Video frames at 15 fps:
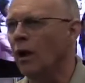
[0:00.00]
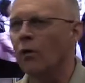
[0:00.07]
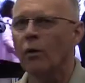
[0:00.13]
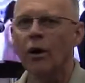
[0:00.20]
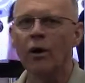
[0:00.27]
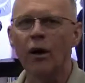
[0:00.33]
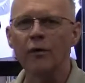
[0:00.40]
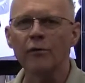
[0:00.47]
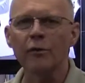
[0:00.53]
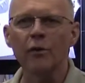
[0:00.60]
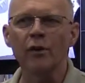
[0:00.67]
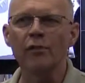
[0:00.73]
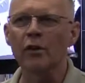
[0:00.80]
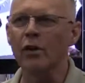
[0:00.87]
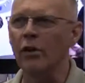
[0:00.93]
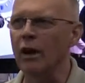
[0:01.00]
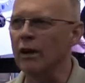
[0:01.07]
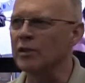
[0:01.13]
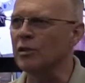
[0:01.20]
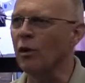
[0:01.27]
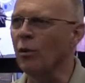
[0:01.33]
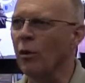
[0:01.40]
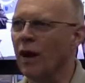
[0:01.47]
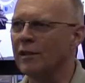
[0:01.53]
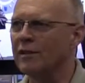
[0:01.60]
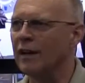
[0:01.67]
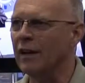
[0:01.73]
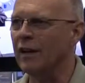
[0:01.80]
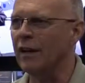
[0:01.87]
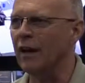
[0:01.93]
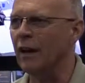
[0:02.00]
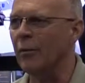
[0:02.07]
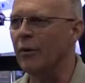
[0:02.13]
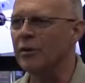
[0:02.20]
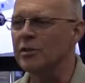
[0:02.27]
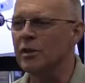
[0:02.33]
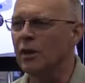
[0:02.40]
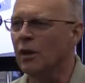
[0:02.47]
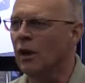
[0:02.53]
quite often we've utilized our Watec cameras,